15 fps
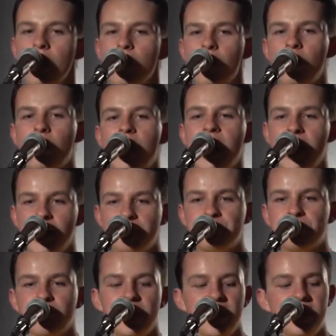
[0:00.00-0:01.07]
Oh, I
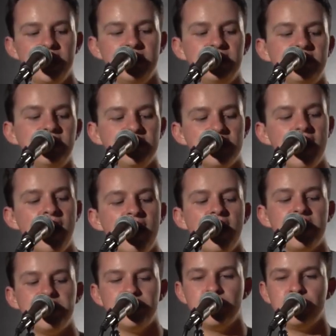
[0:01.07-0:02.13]
pray to
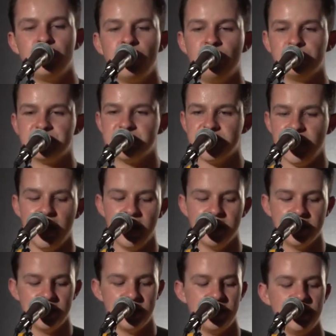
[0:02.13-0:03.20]
God you don't
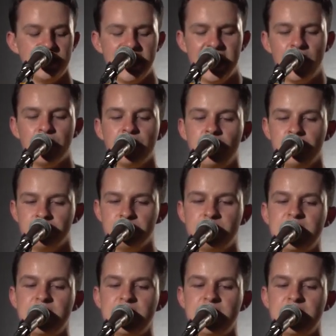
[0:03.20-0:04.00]
take it out on